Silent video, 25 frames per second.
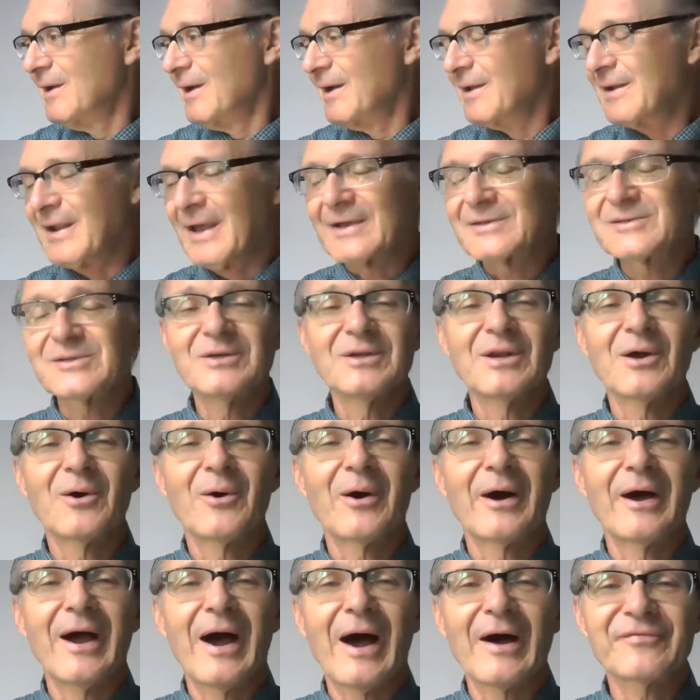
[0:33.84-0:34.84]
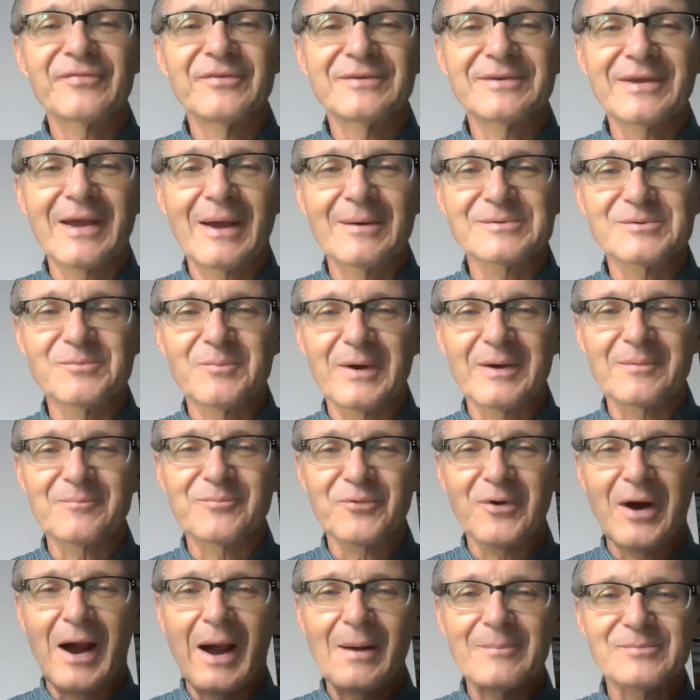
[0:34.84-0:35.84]
And as you know, I oftentimes bring
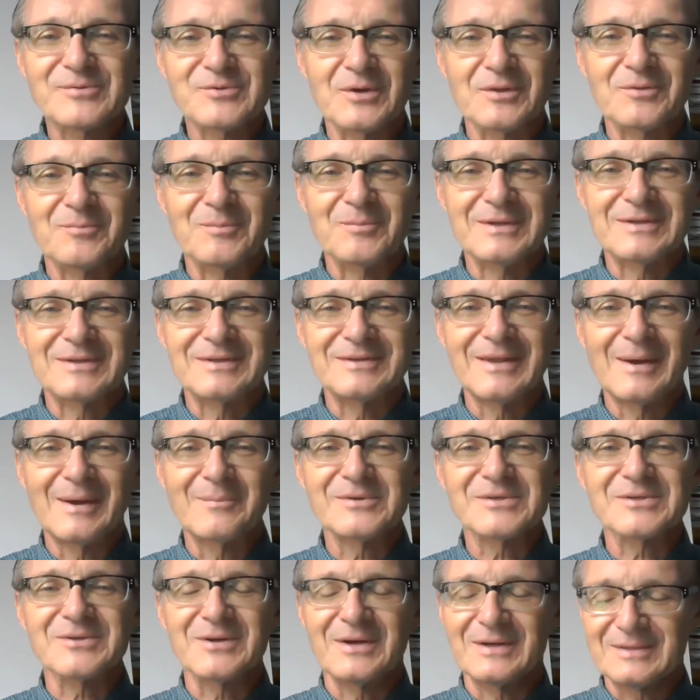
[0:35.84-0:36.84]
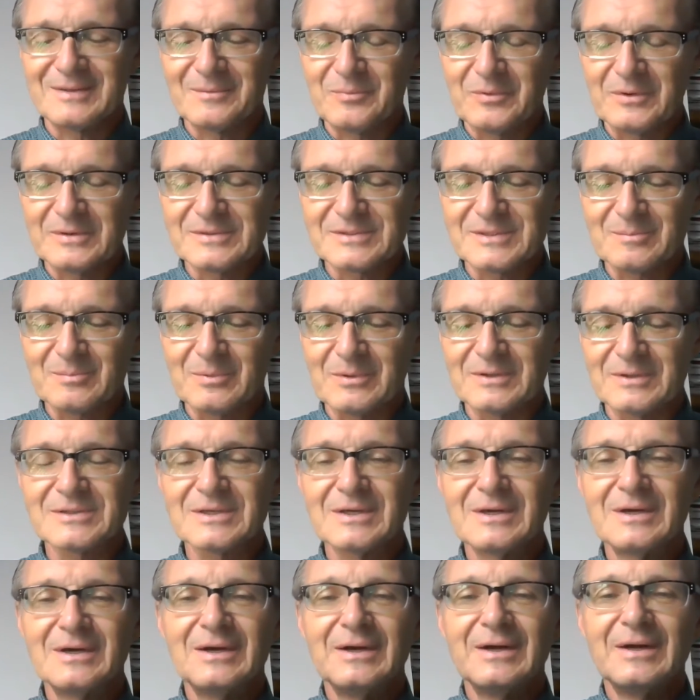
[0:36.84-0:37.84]
props with me to demonstrate the
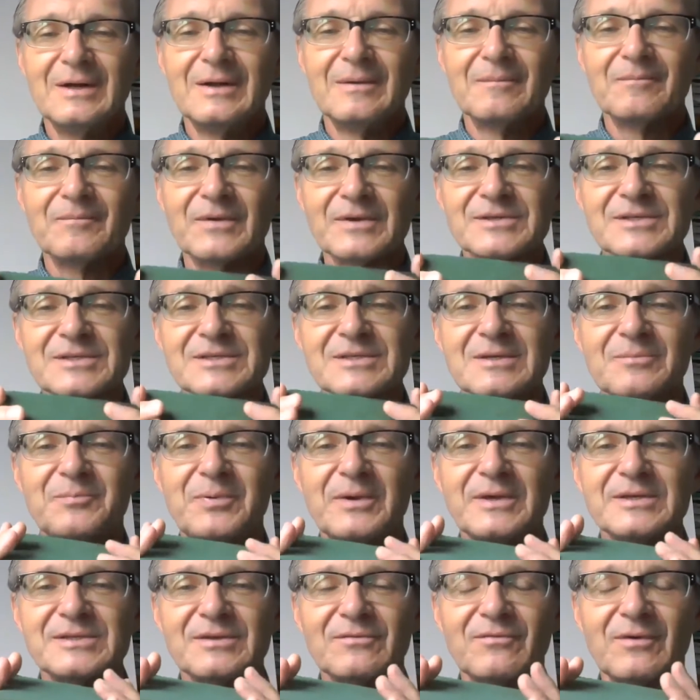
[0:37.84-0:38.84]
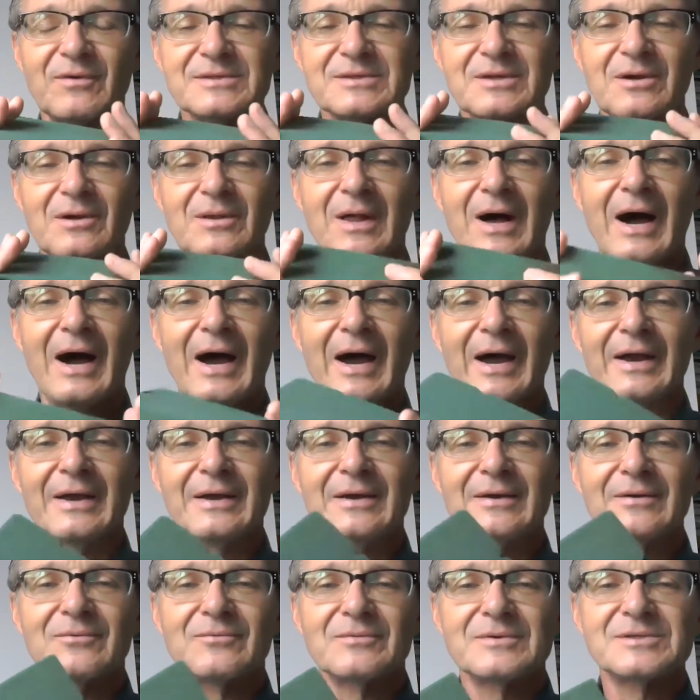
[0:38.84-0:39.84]
principles. This is a piece of what's called
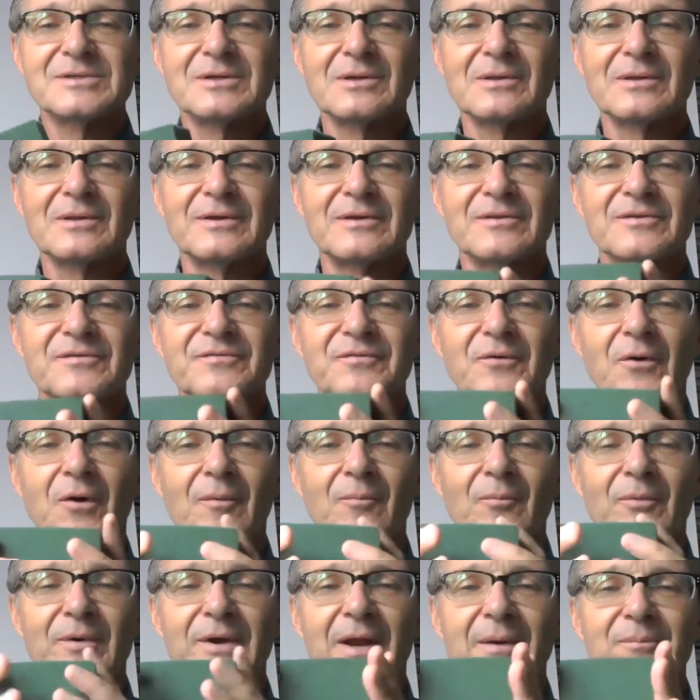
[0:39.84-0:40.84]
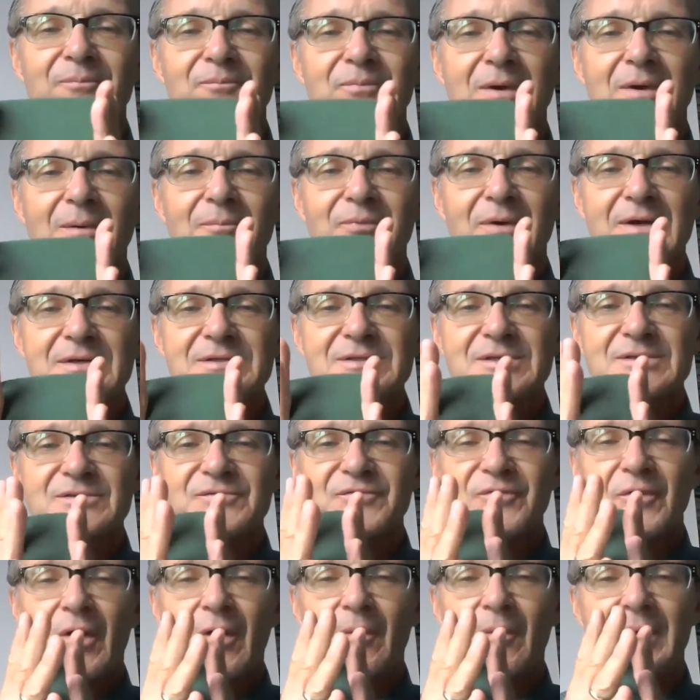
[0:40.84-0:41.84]
high resilience foam. When I compress this
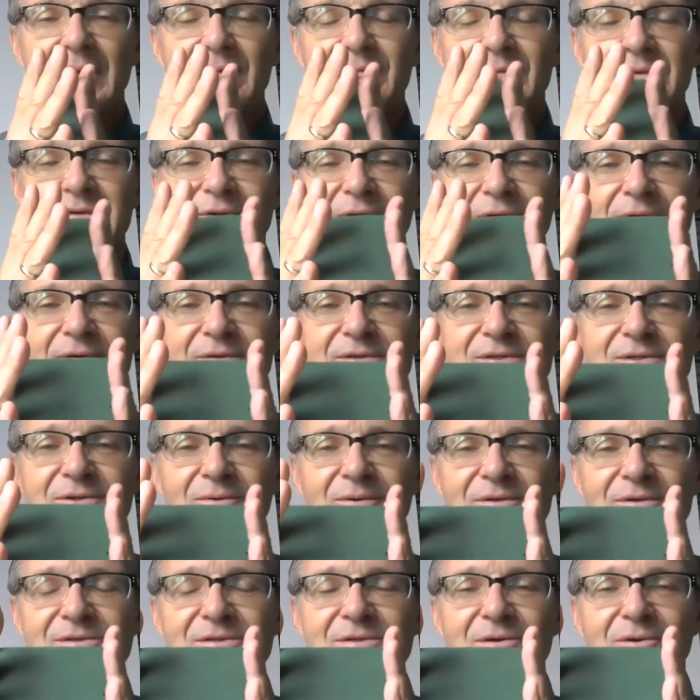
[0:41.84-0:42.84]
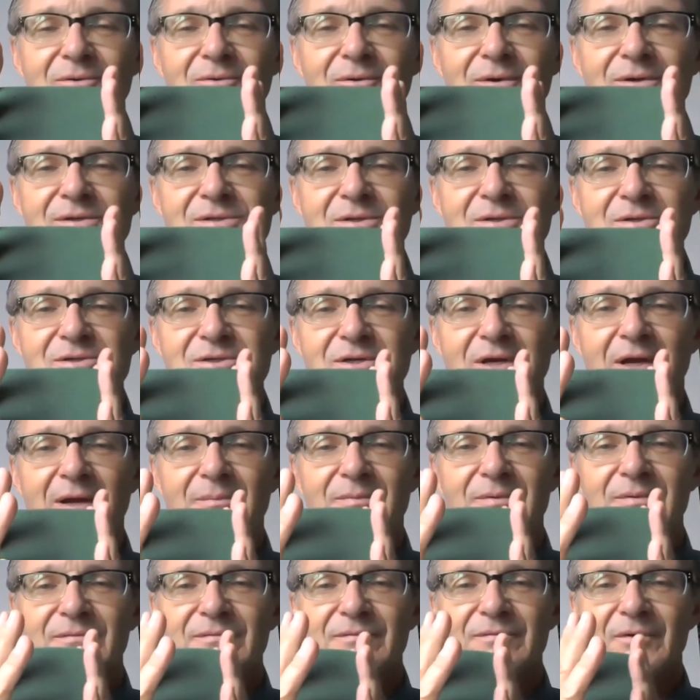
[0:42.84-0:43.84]
foam, it returns to its original
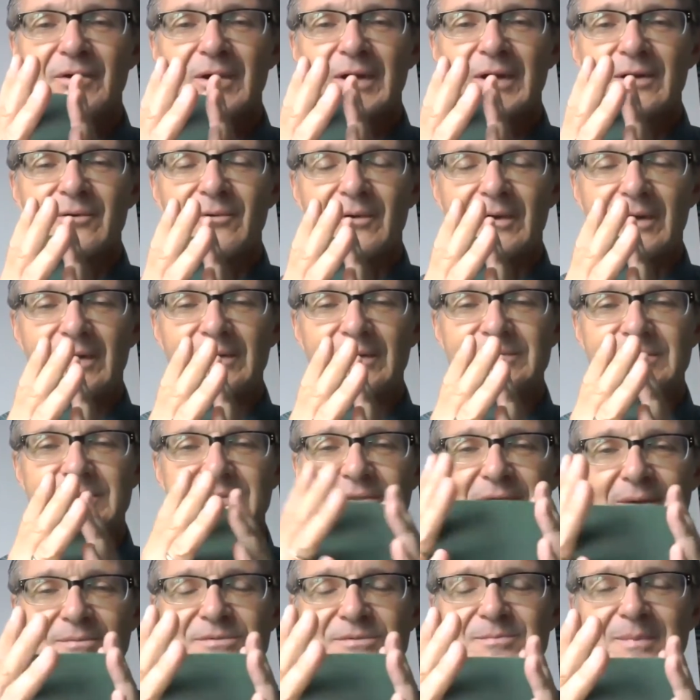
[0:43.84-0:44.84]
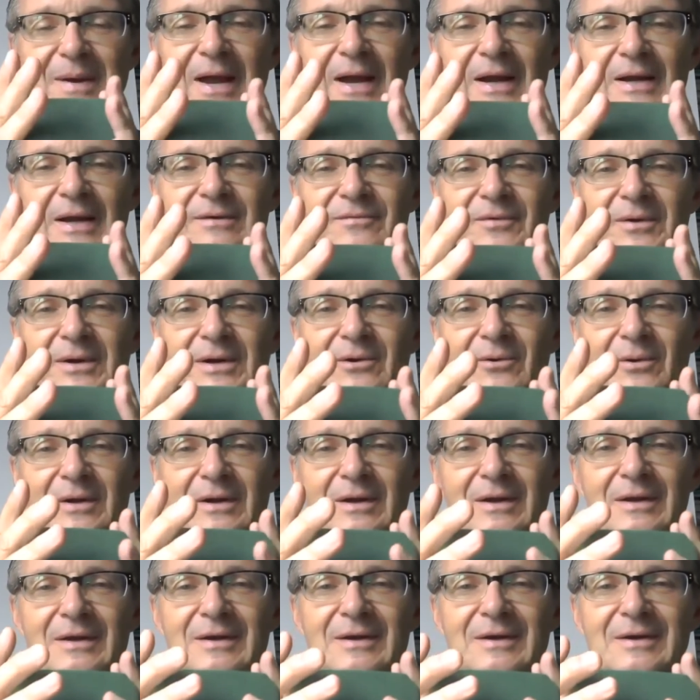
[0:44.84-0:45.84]
shape very quickly. It just comes back very
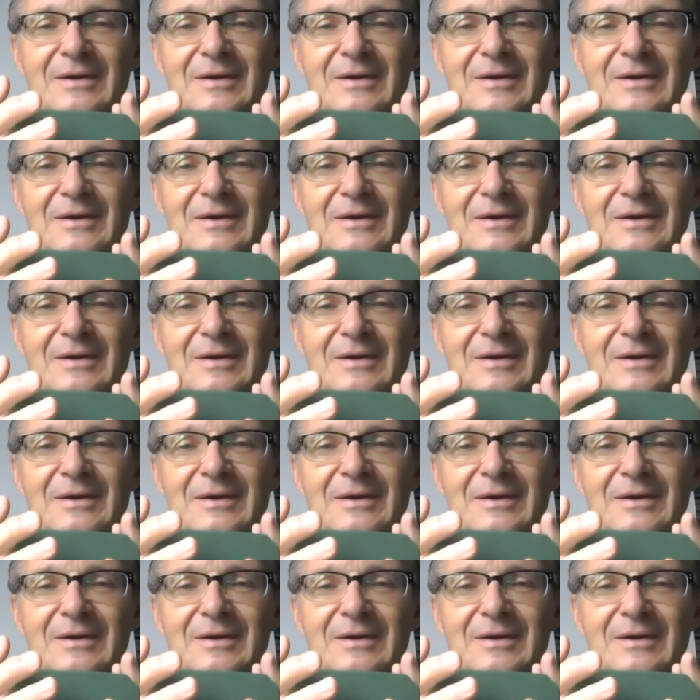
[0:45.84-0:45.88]
quickly.